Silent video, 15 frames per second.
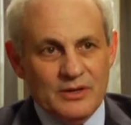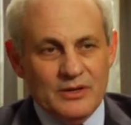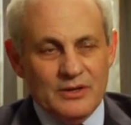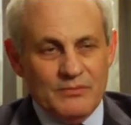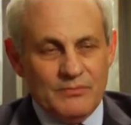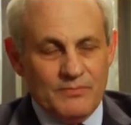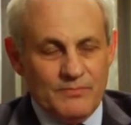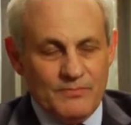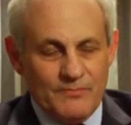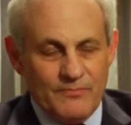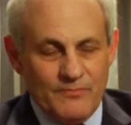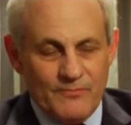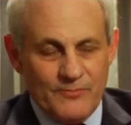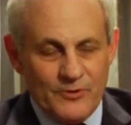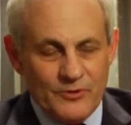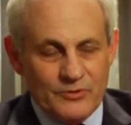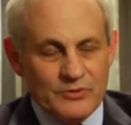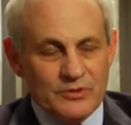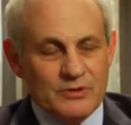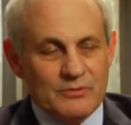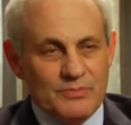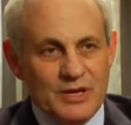in
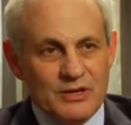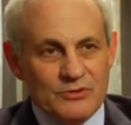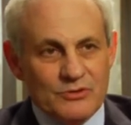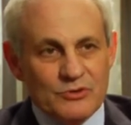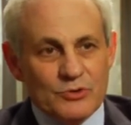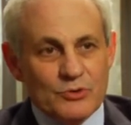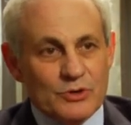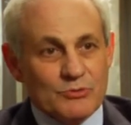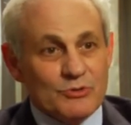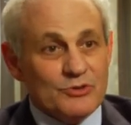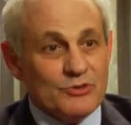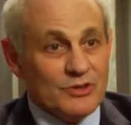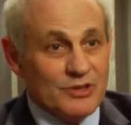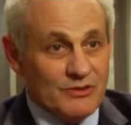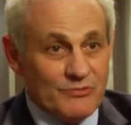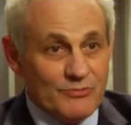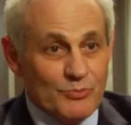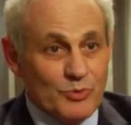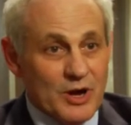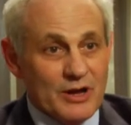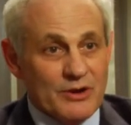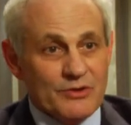first in patients who had received
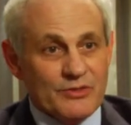prior